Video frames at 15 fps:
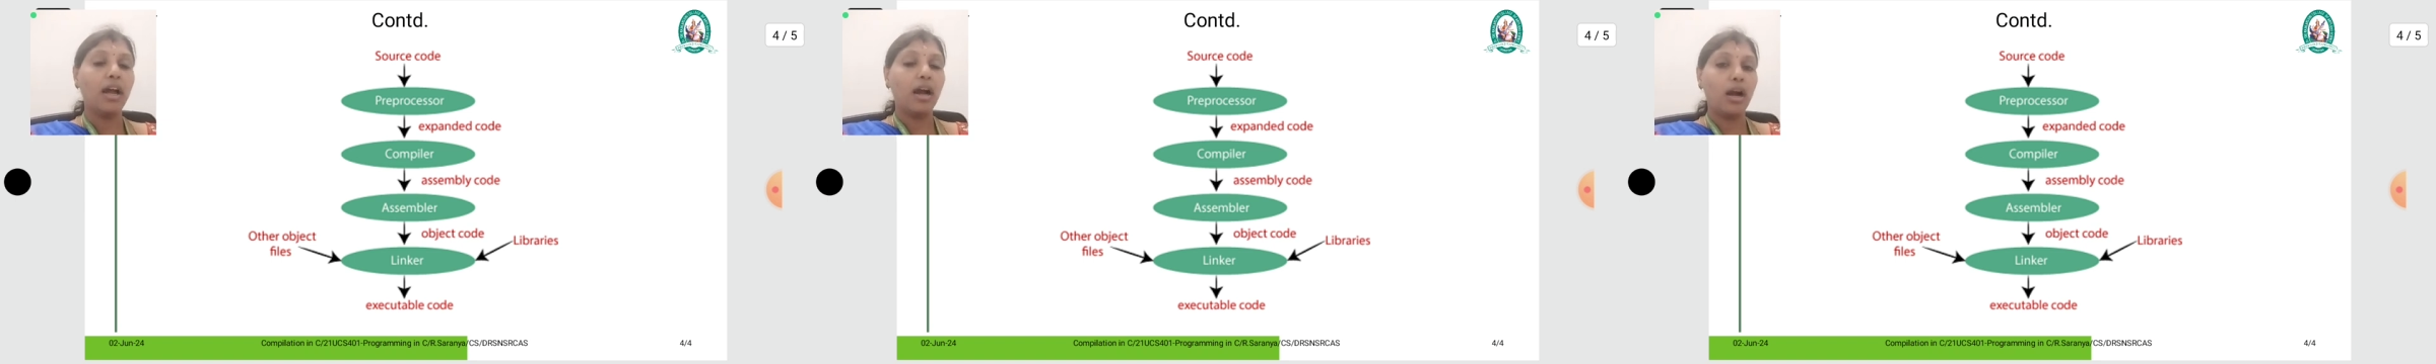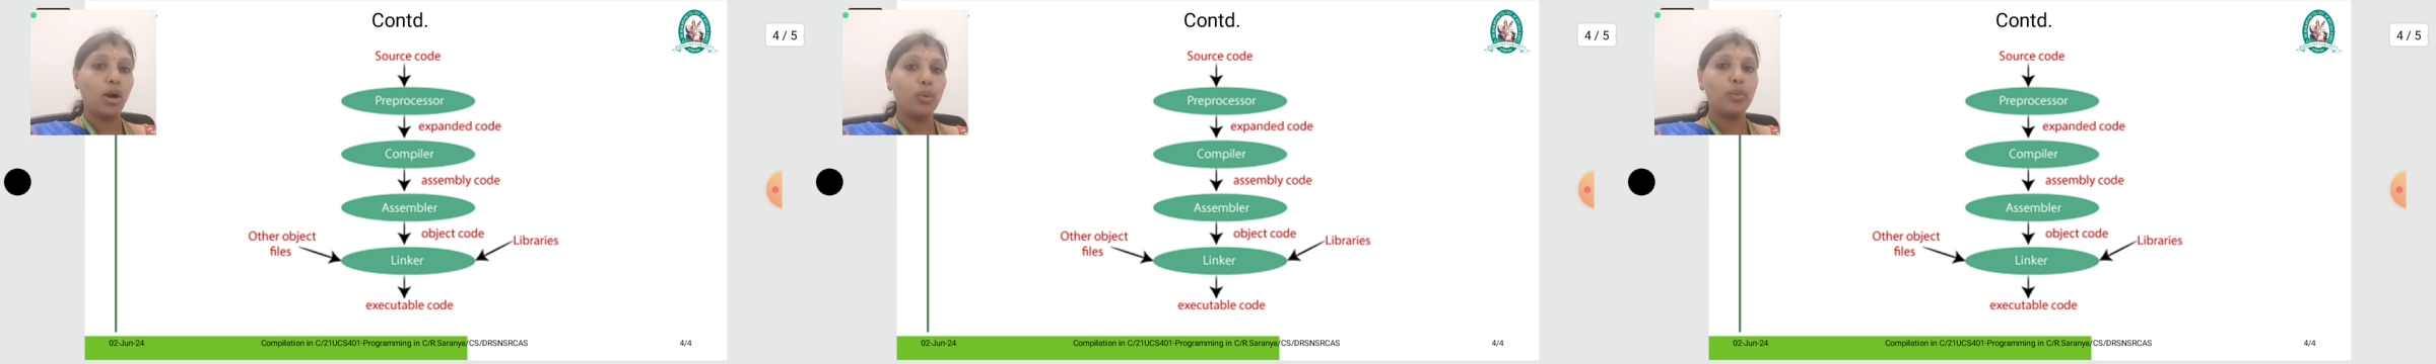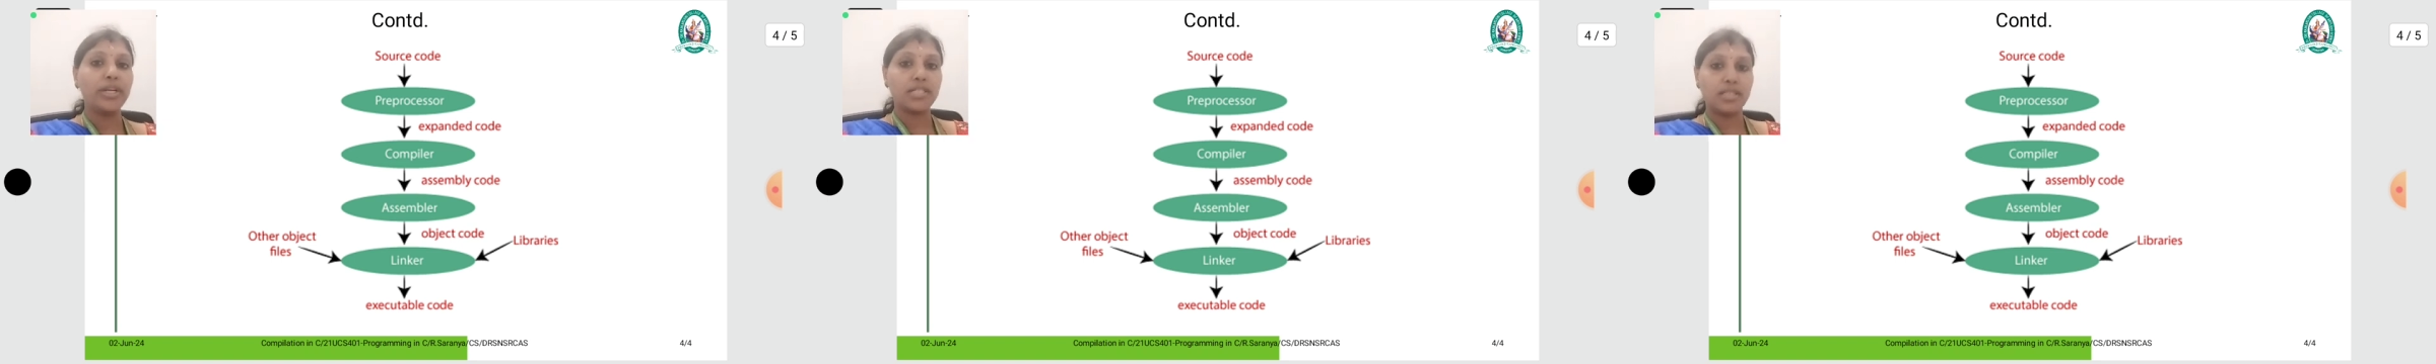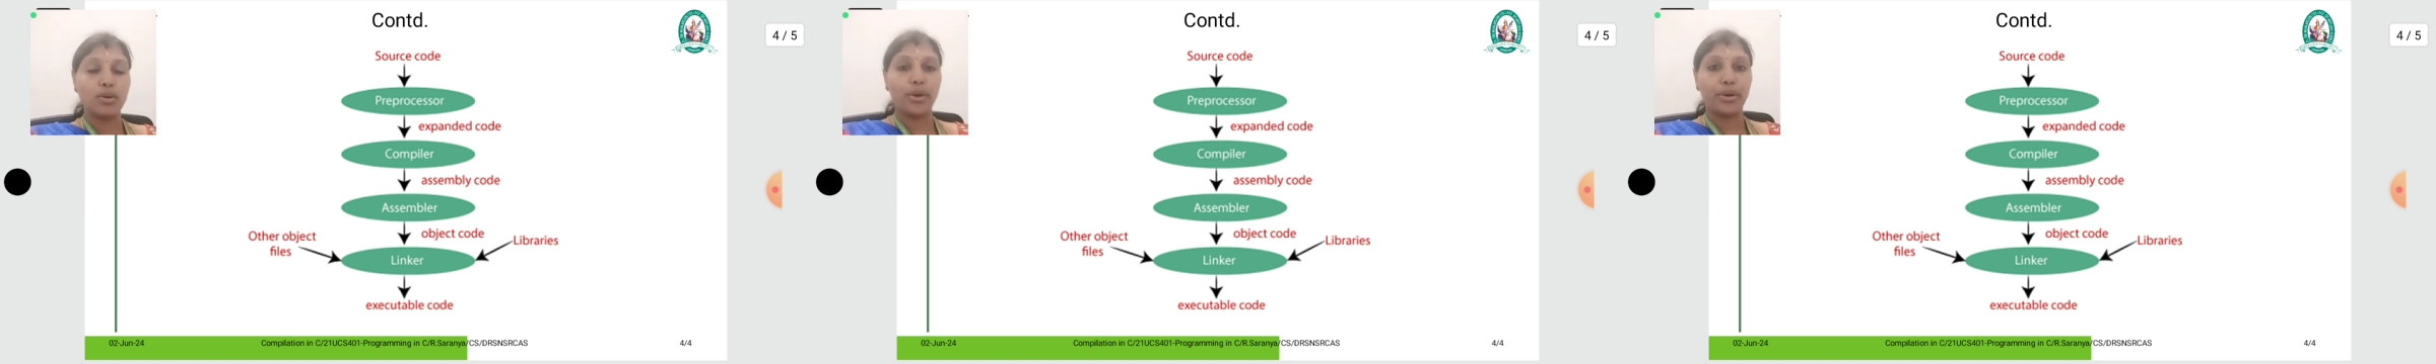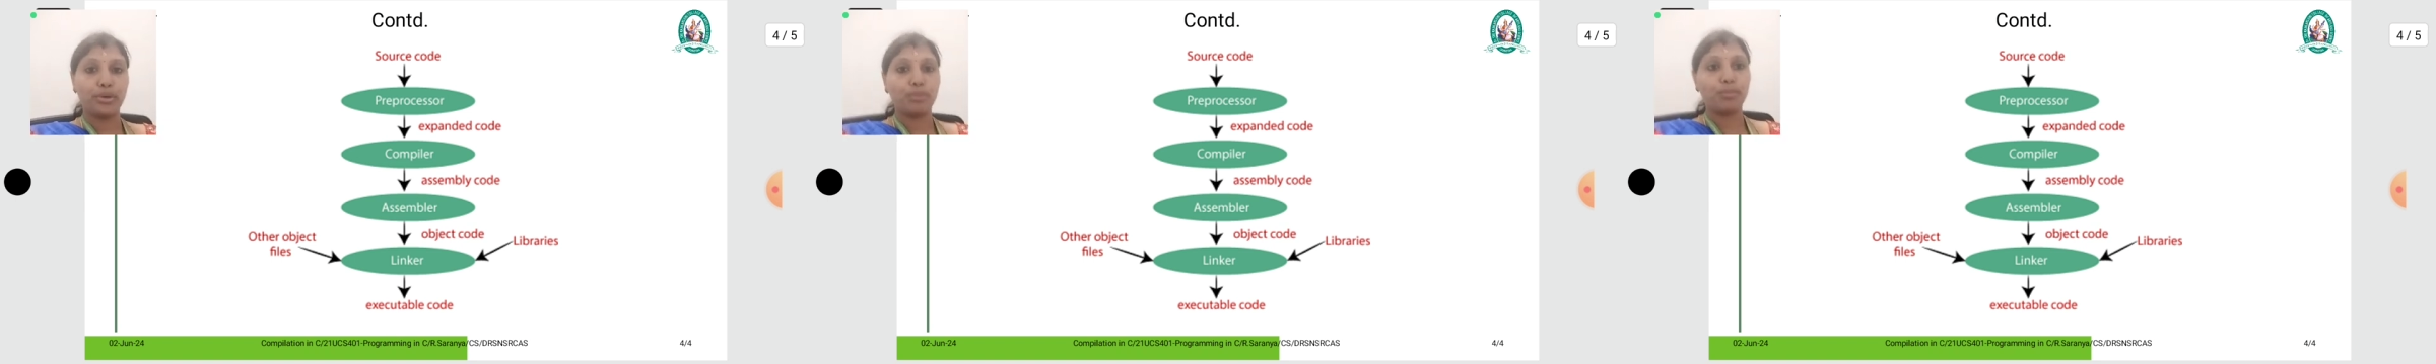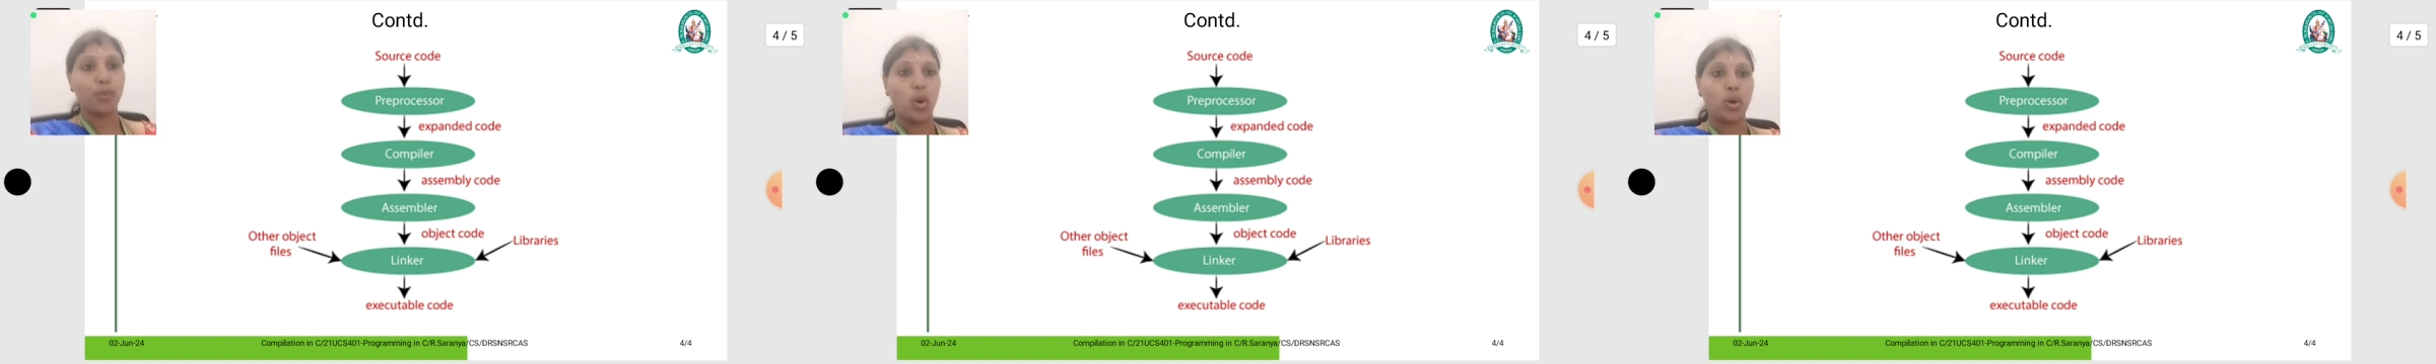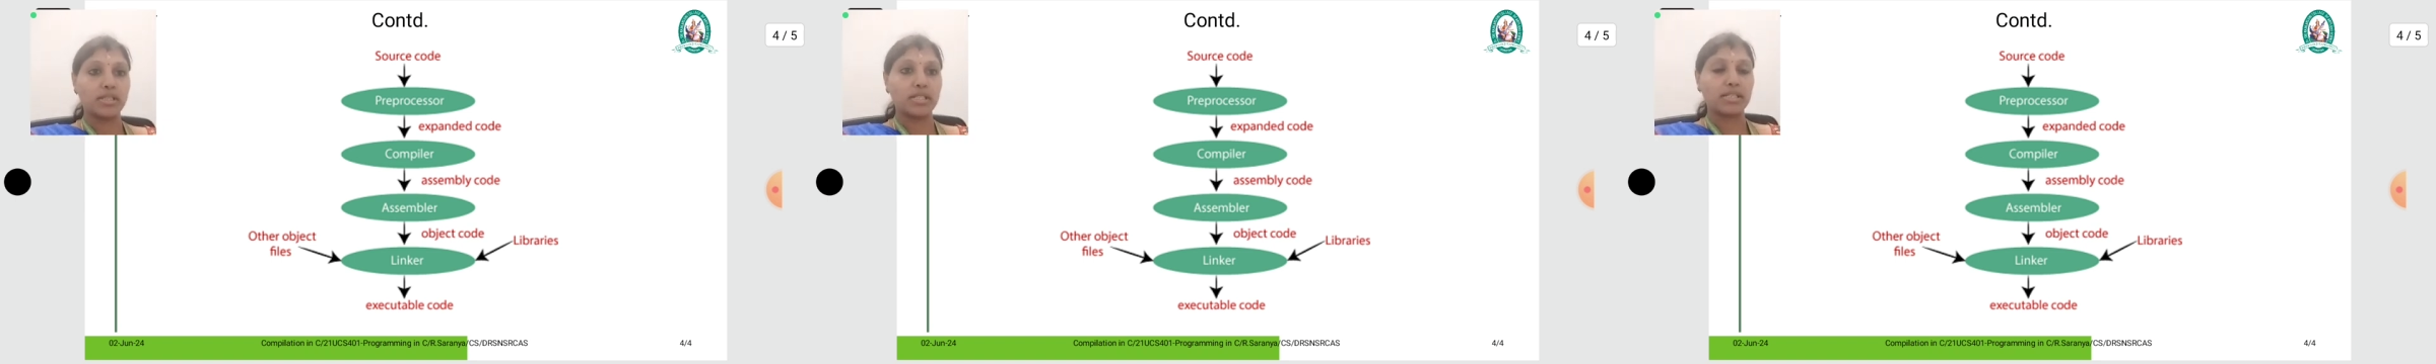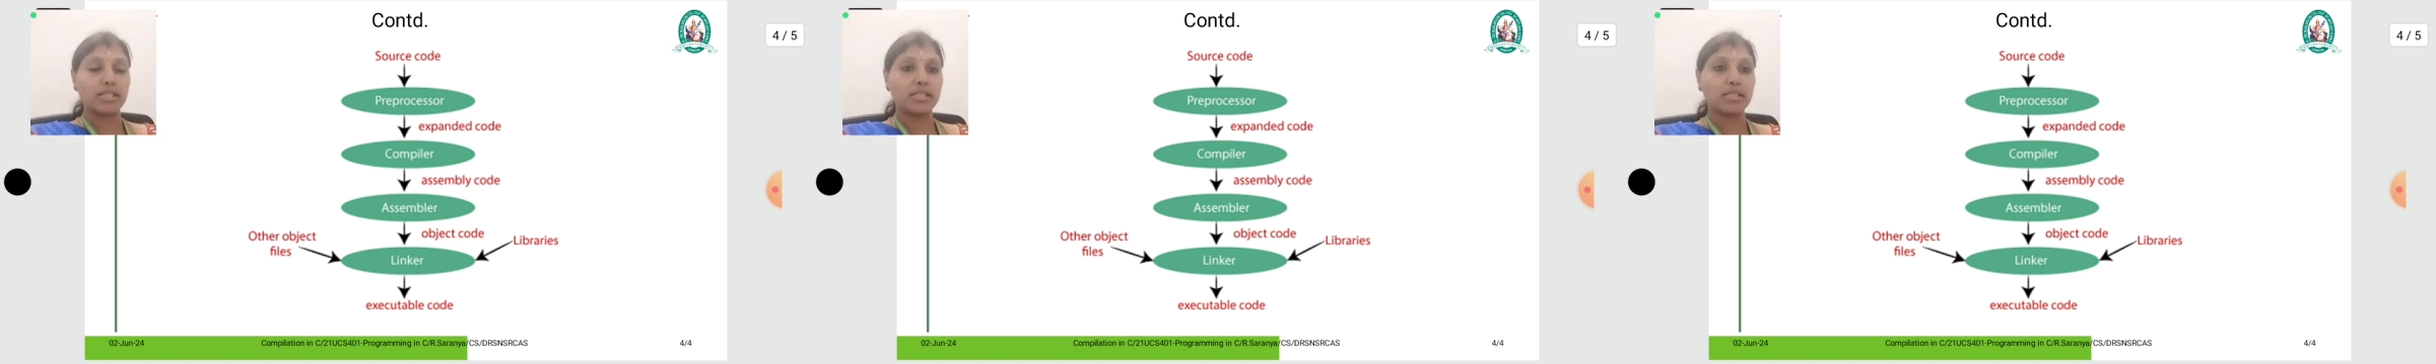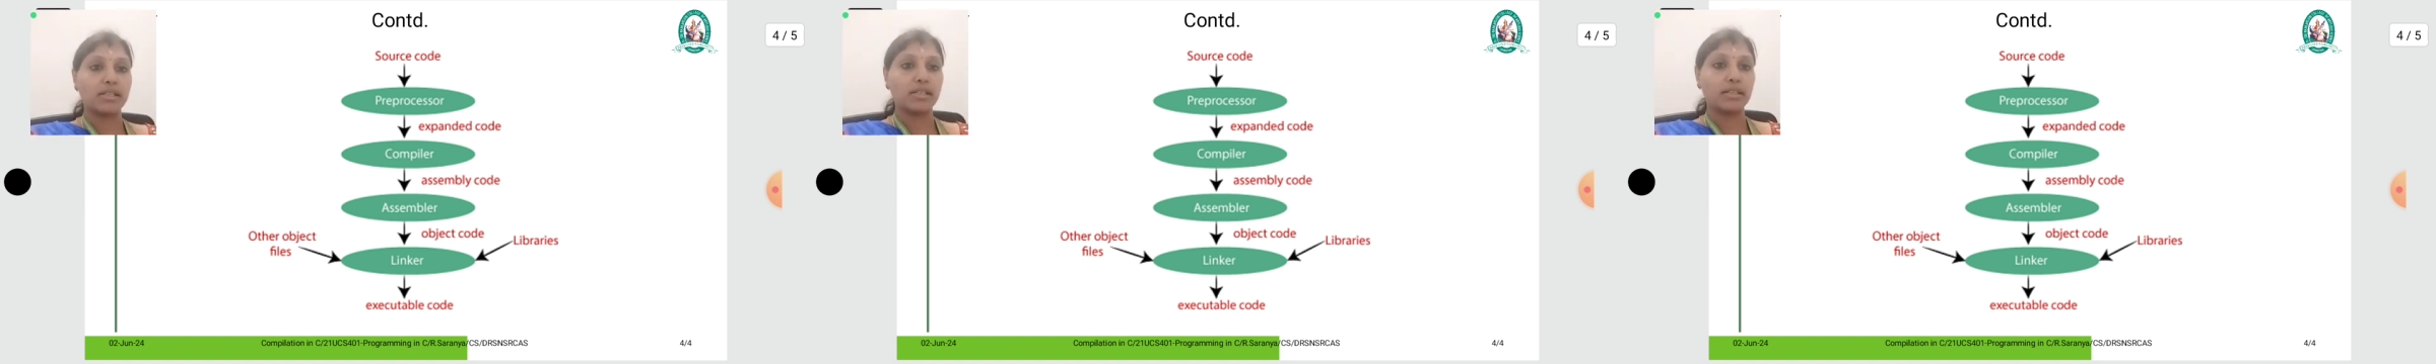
how it's going to process.